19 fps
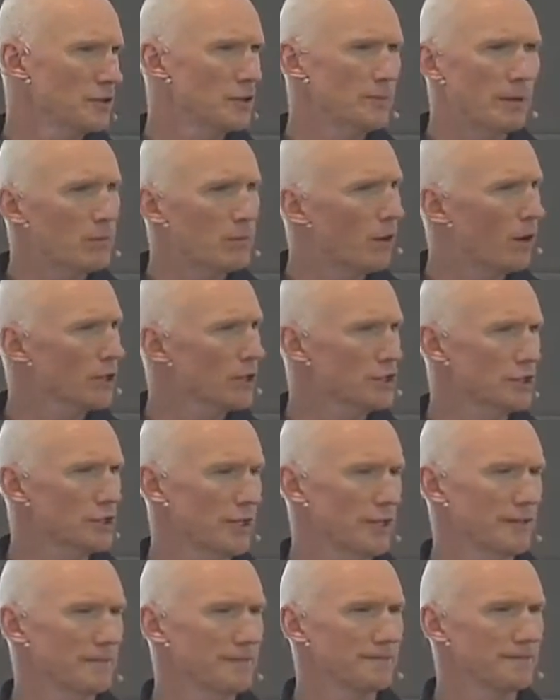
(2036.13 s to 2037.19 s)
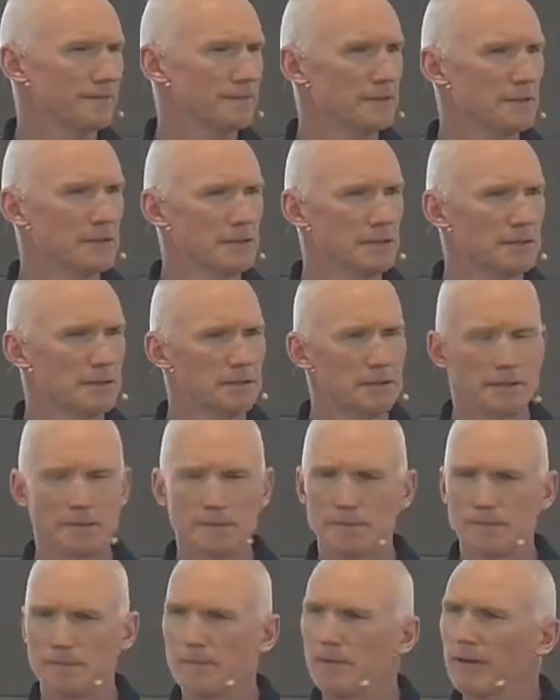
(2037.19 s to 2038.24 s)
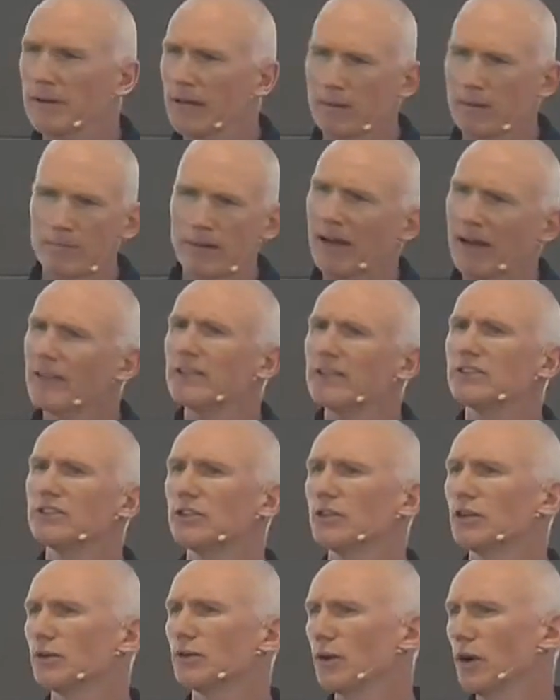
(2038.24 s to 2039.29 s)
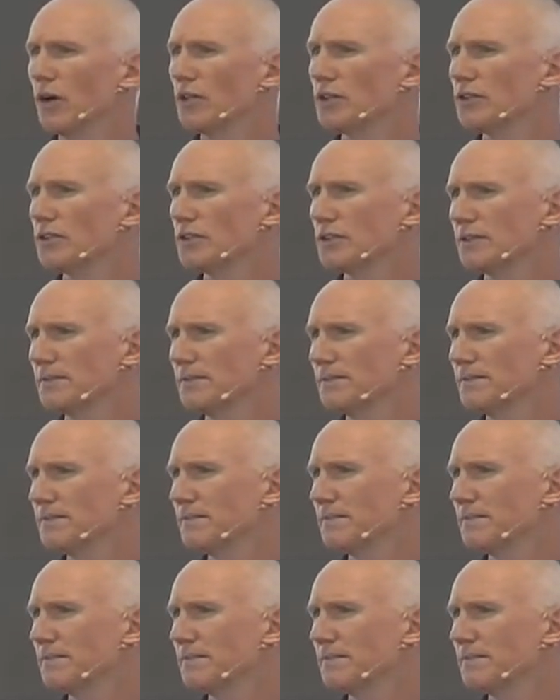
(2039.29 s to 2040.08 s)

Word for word: to be washed in. That bath is the cross.